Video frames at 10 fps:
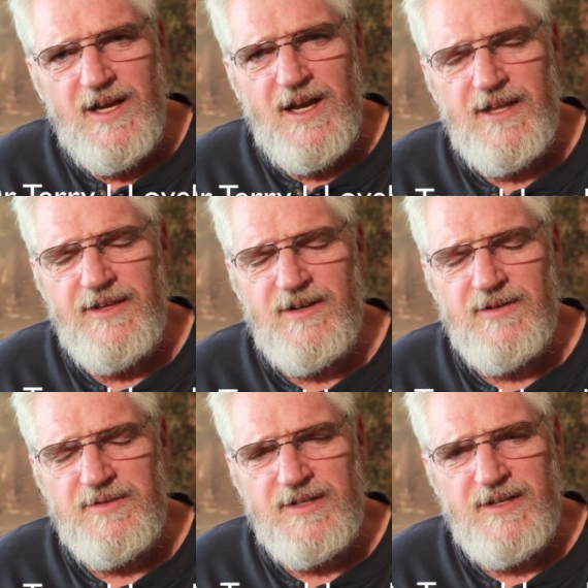And
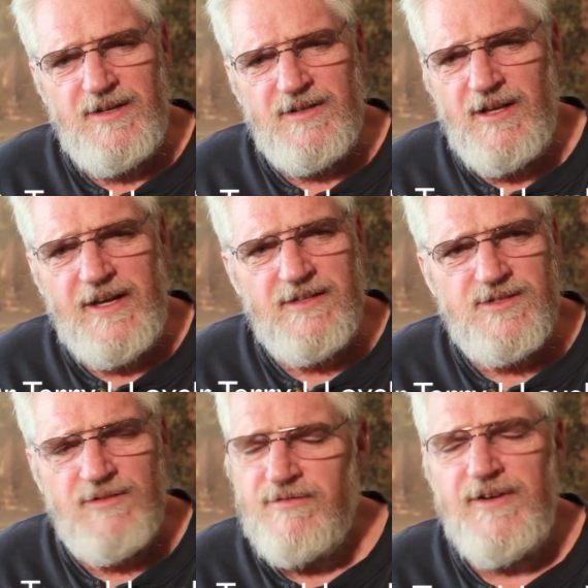their
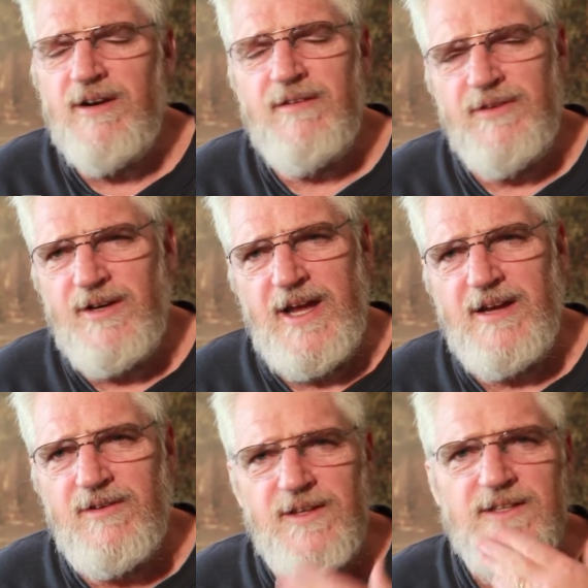clients are very, very
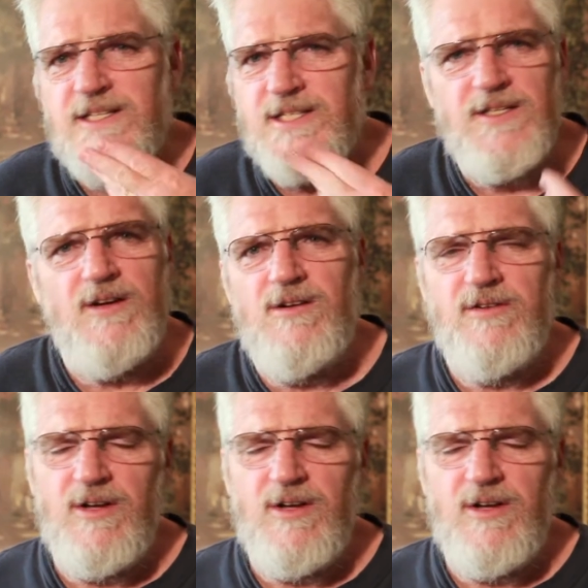angry at this, and oh